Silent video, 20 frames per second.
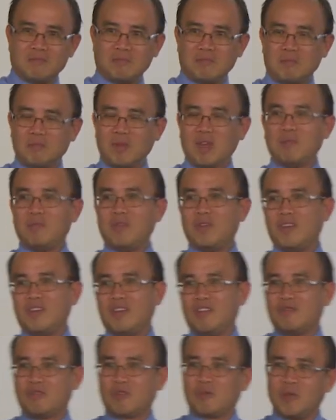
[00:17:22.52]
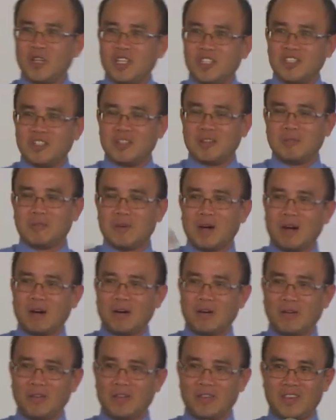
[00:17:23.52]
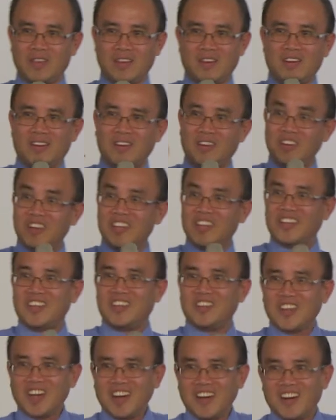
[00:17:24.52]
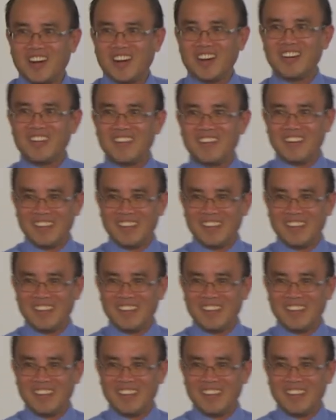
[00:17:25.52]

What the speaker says: Maybe information about learning guitar,